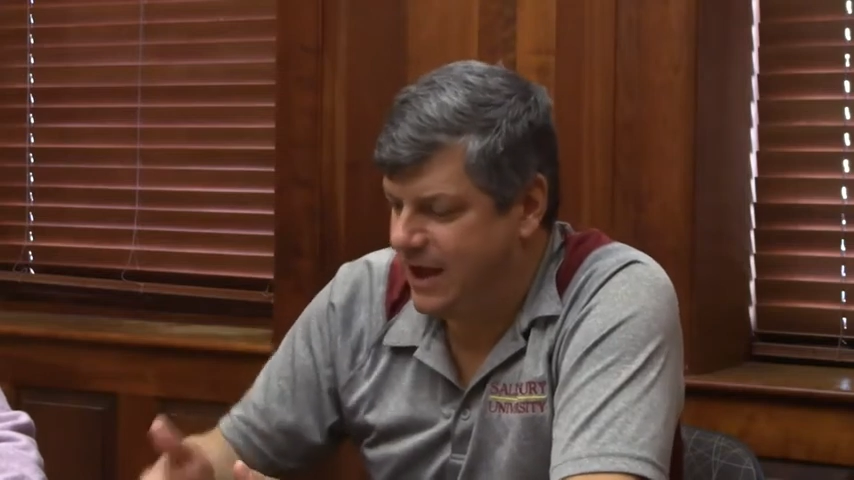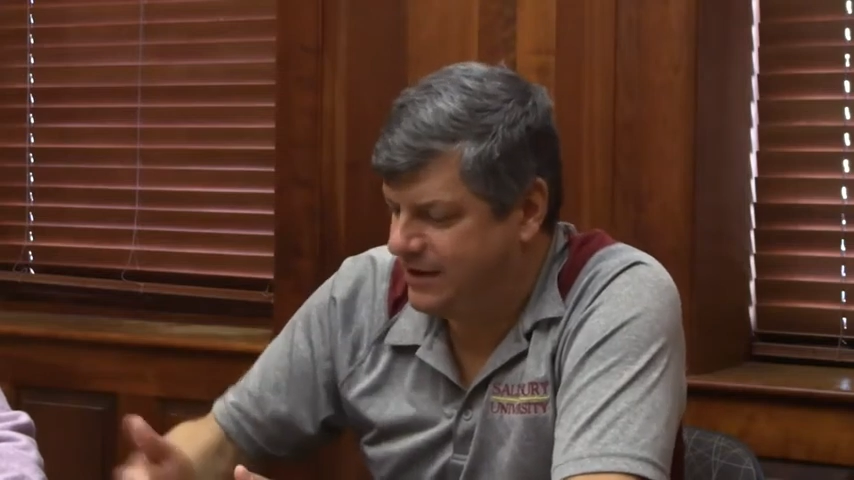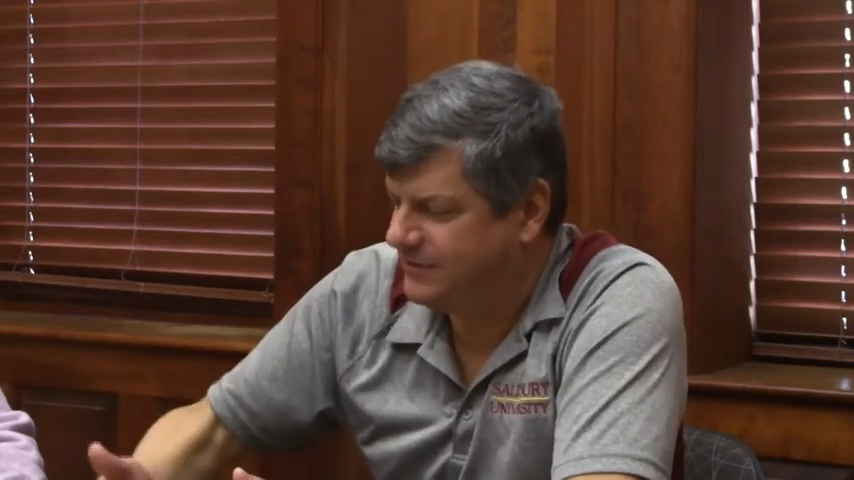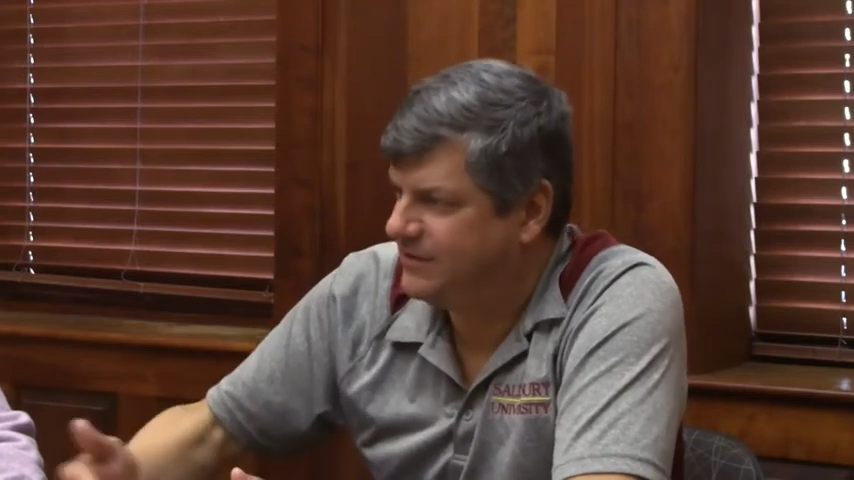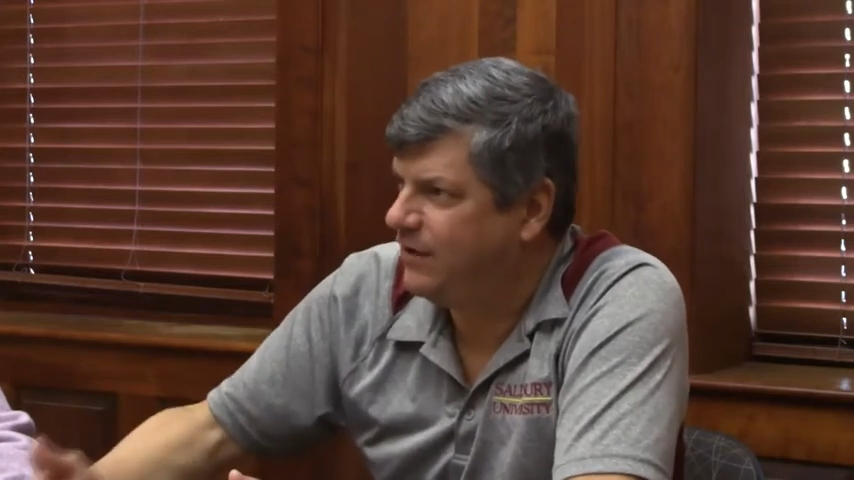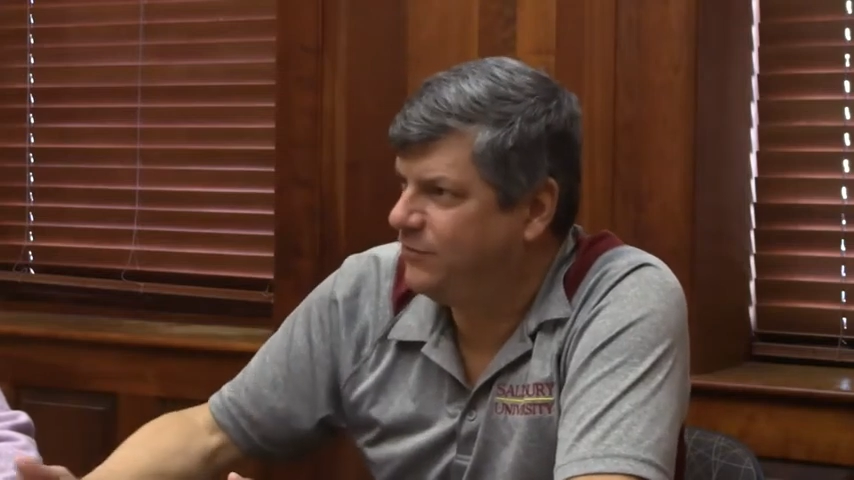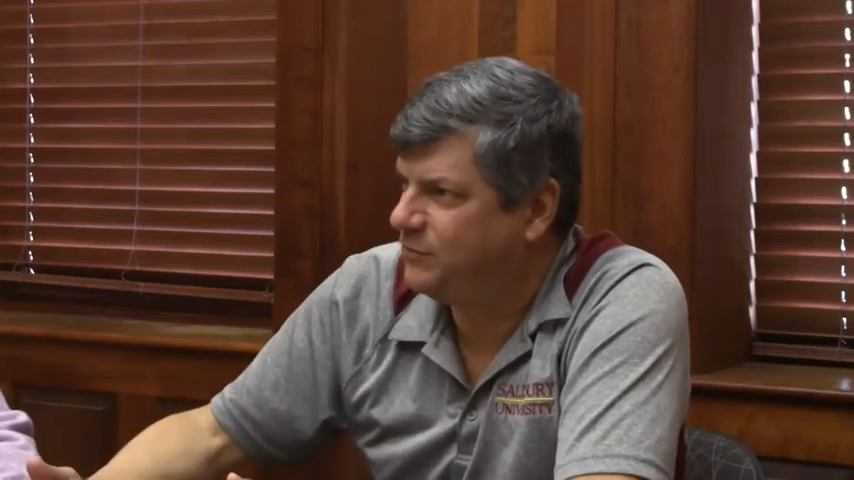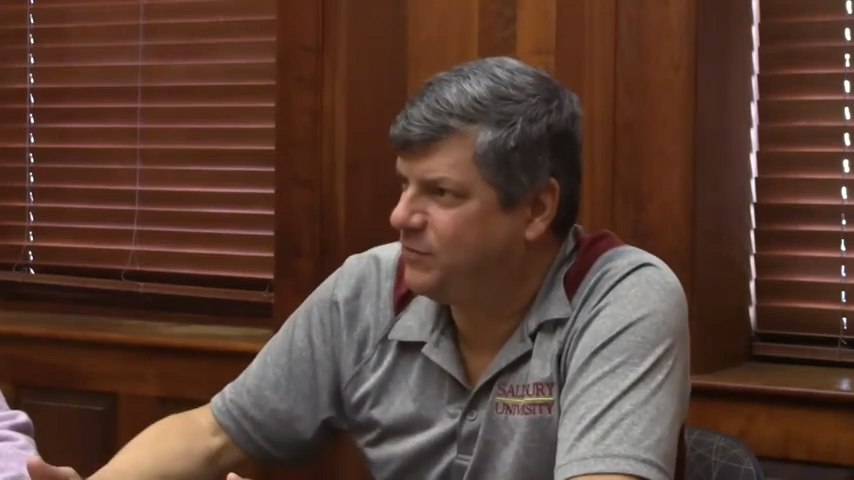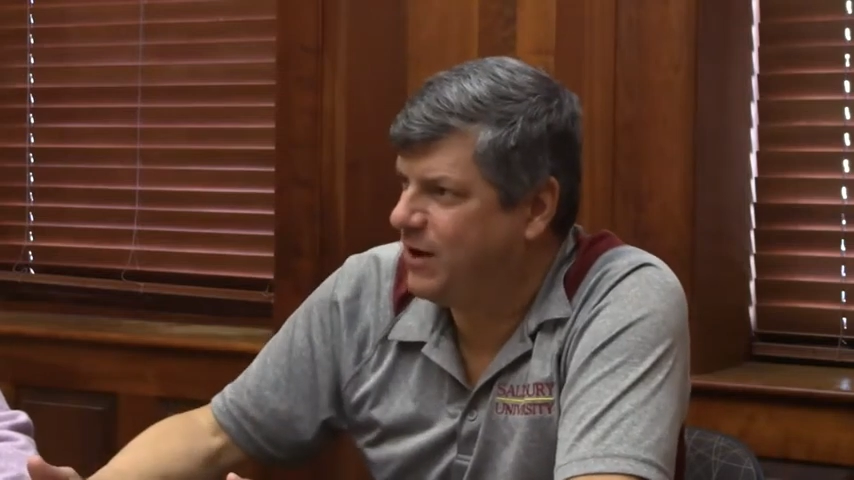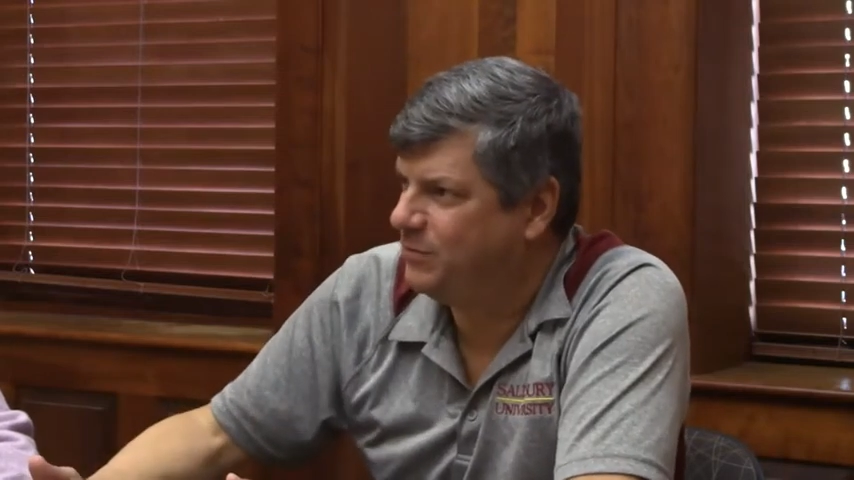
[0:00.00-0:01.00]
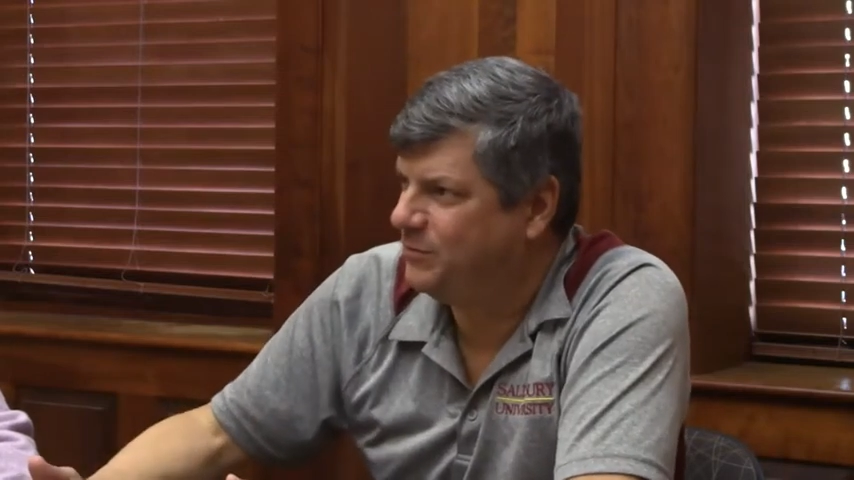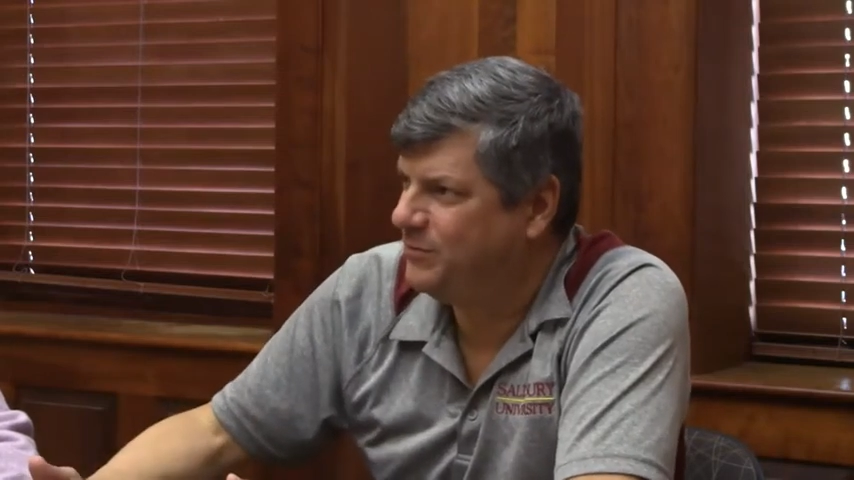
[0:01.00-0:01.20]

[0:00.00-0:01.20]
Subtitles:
I can solve this problem.